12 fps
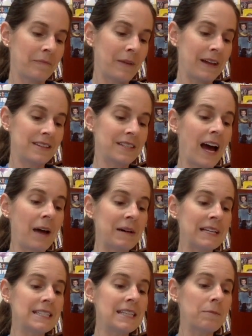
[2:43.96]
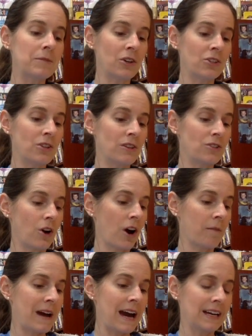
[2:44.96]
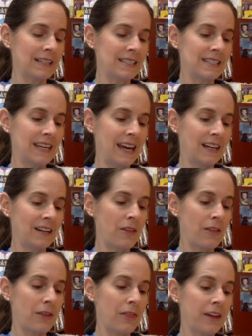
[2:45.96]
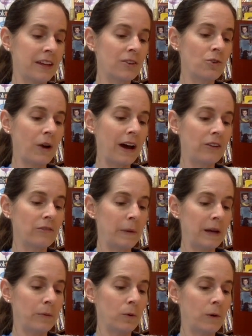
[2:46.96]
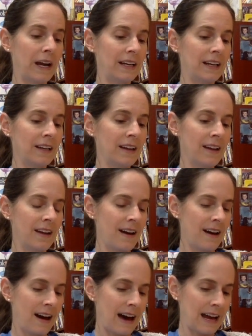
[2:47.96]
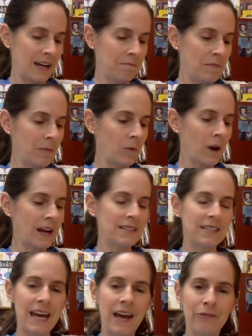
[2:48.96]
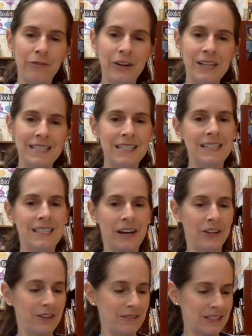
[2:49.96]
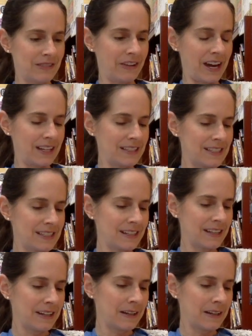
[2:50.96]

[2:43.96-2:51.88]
By the time I stepped onto the tarmac and scanned the thin crowd of people waiting, I had memorized every detail of his face.